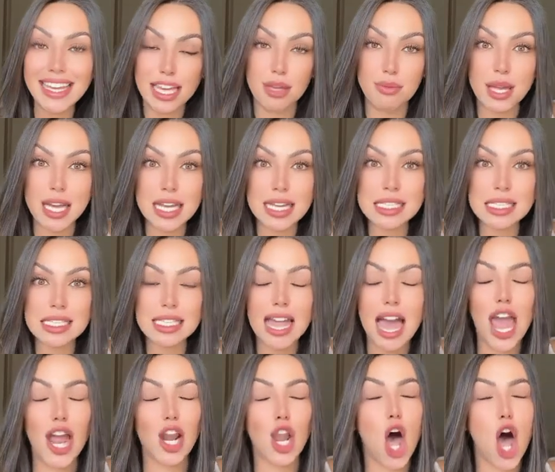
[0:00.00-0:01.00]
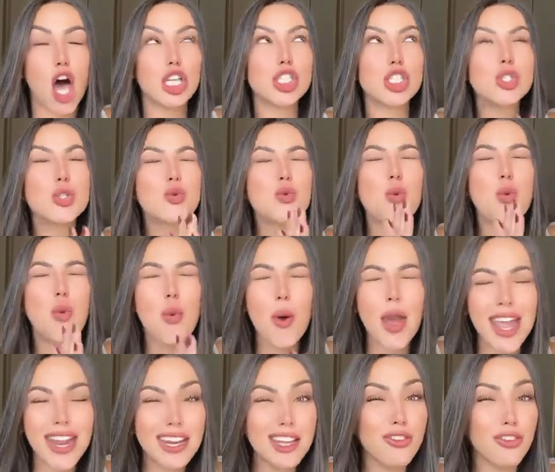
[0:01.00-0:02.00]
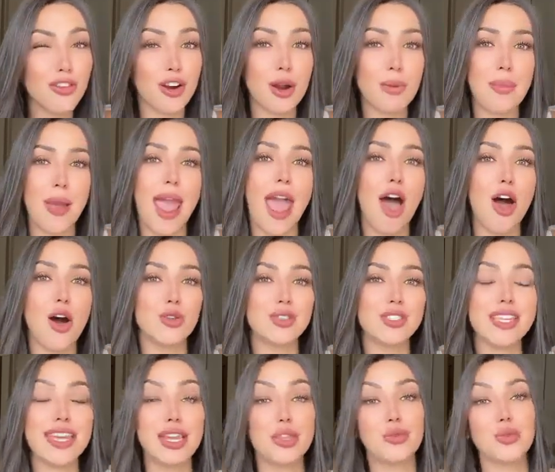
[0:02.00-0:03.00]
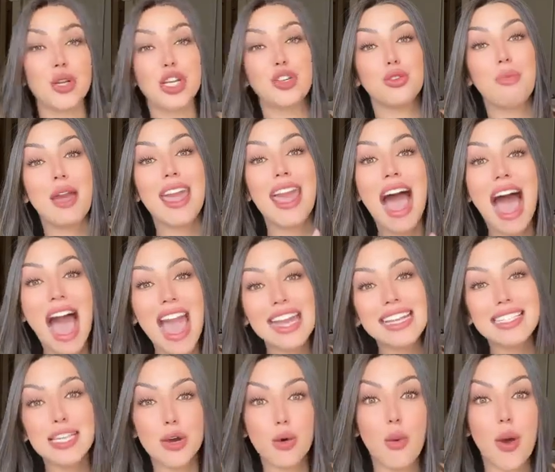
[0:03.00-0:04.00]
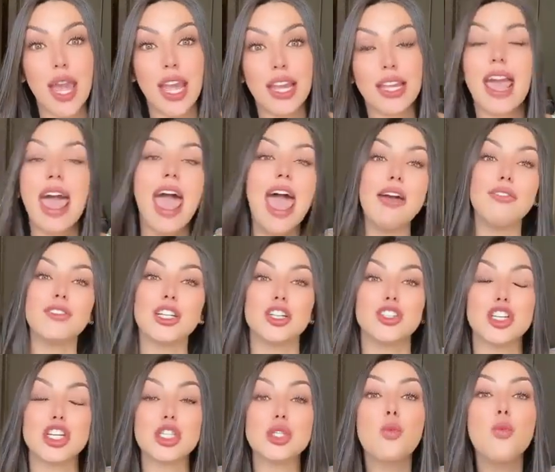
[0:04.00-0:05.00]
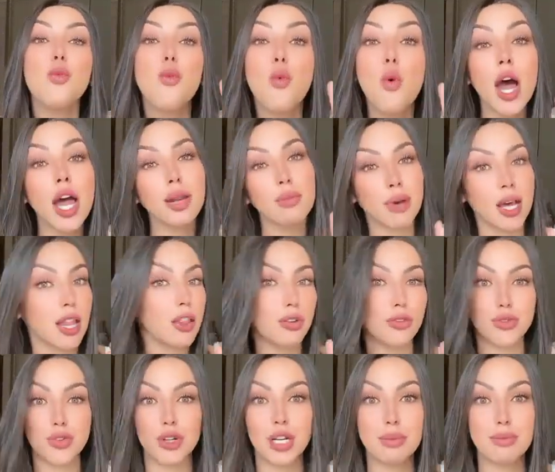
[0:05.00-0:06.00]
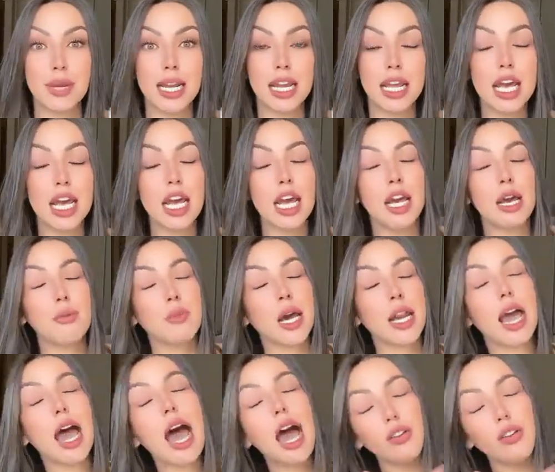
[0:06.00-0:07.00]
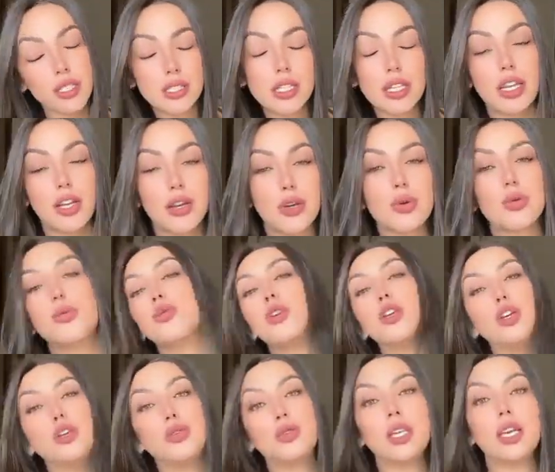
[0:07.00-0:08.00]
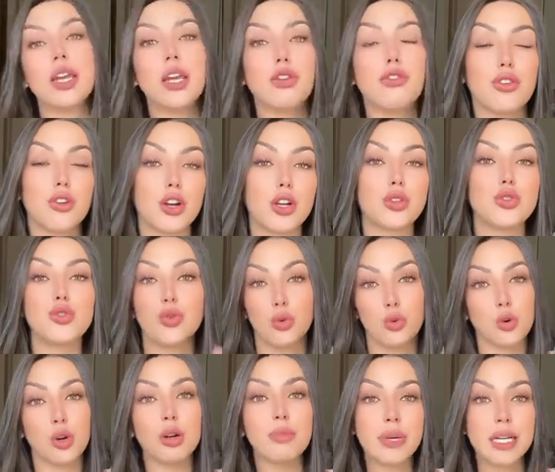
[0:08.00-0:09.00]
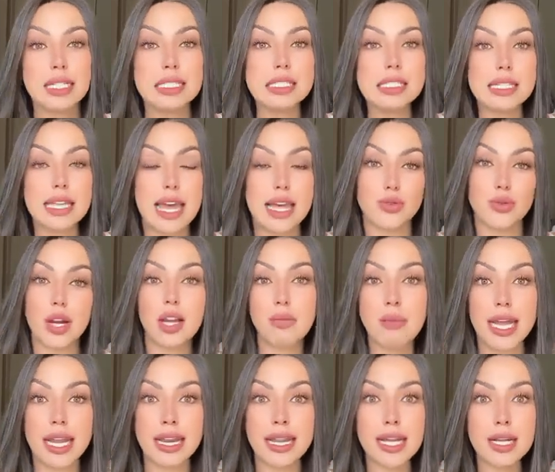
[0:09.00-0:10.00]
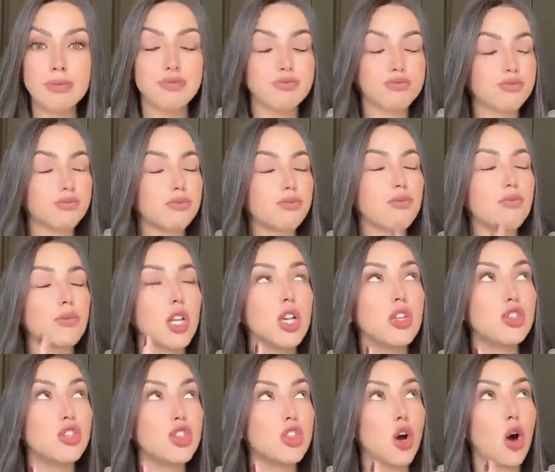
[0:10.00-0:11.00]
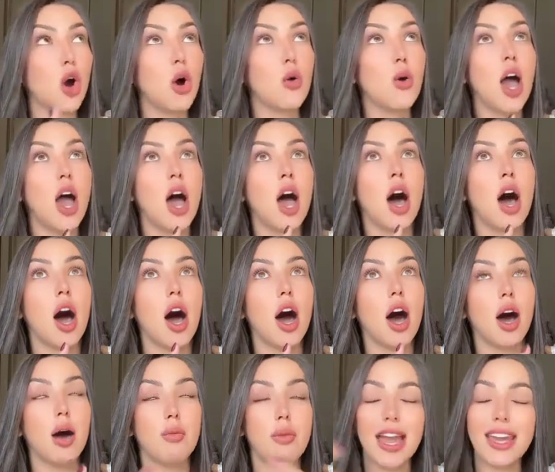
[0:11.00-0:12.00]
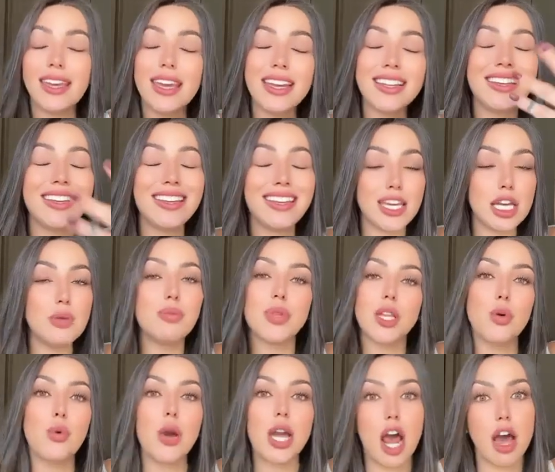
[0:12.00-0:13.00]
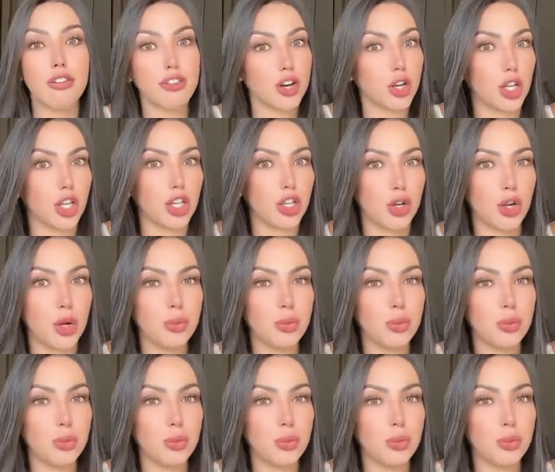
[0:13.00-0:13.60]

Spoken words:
gimmicks. I lost 24 pounds and reached my ideal weight after just 1 month of treatment. But I'll continue using it for 2 more months as recommended. So I can keep the weight off for good,